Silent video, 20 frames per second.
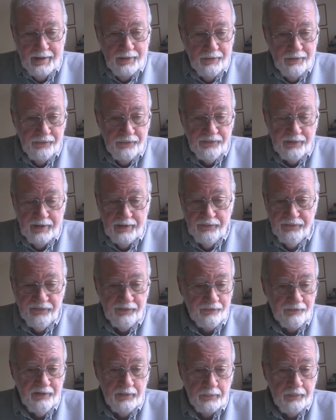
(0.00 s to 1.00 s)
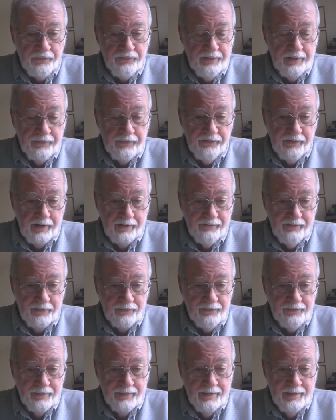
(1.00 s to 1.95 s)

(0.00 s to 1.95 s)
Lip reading: is a 60% savings.